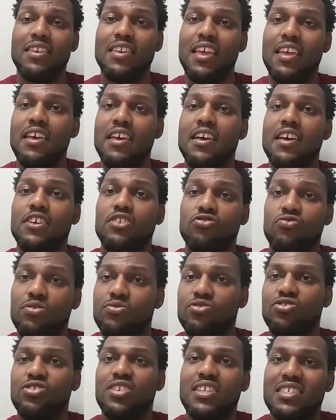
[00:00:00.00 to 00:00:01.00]
And then
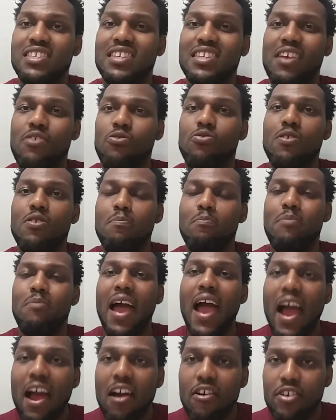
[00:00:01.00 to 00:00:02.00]
scripture says that they were
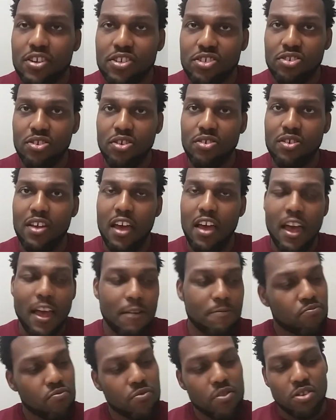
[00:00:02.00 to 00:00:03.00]
embarrassed,
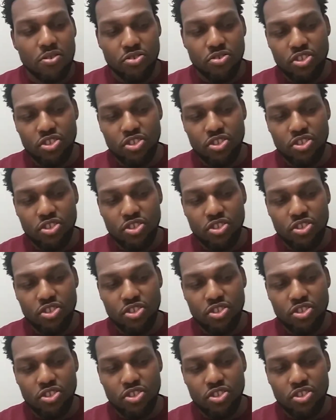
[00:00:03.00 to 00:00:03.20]
okay?